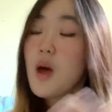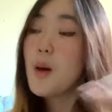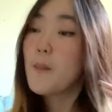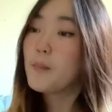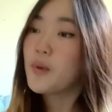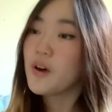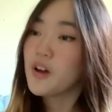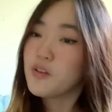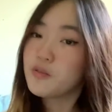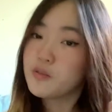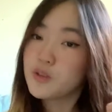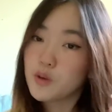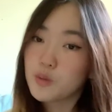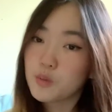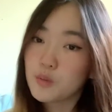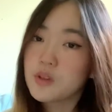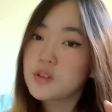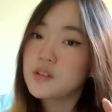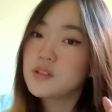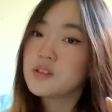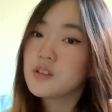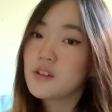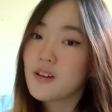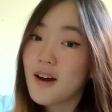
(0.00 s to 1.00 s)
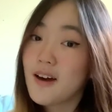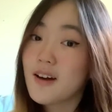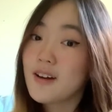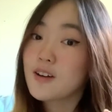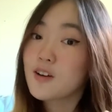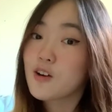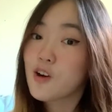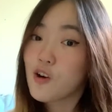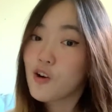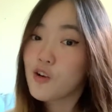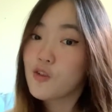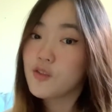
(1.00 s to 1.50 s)
But if there was not
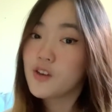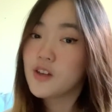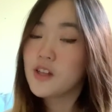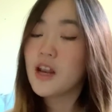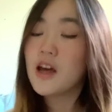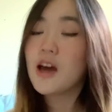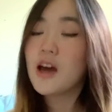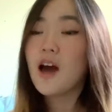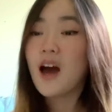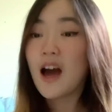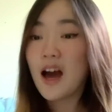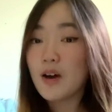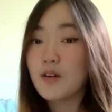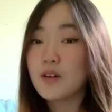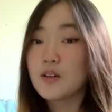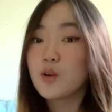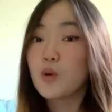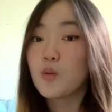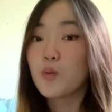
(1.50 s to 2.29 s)
COVID, I would